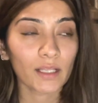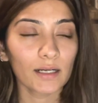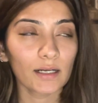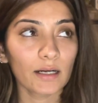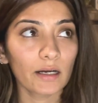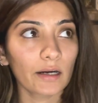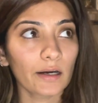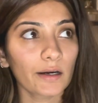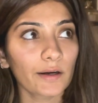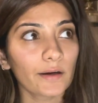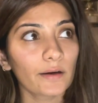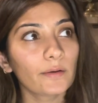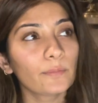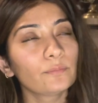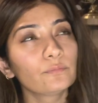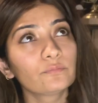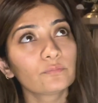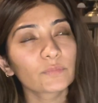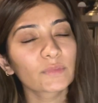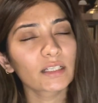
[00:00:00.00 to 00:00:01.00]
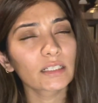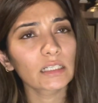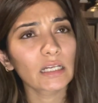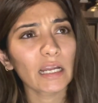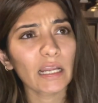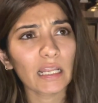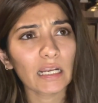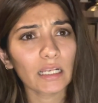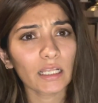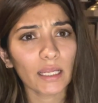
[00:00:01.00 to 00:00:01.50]
Then
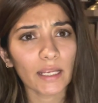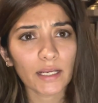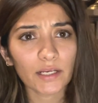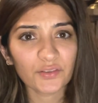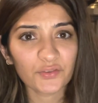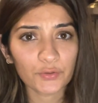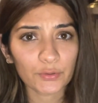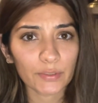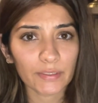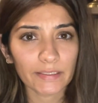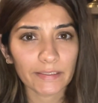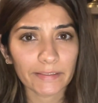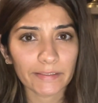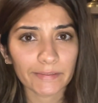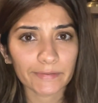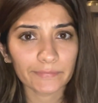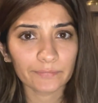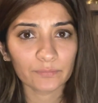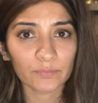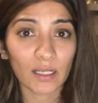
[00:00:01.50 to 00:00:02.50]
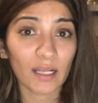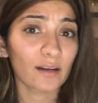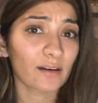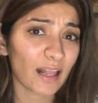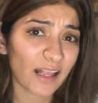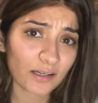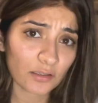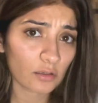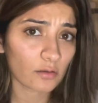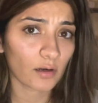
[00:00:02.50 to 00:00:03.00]
I like
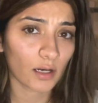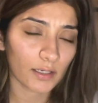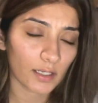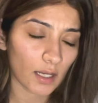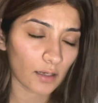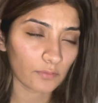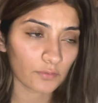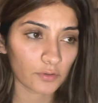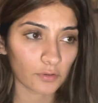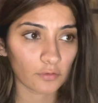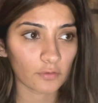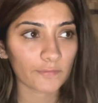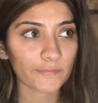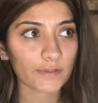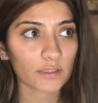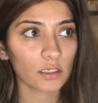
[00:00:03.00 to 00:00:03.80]
to run outdoors,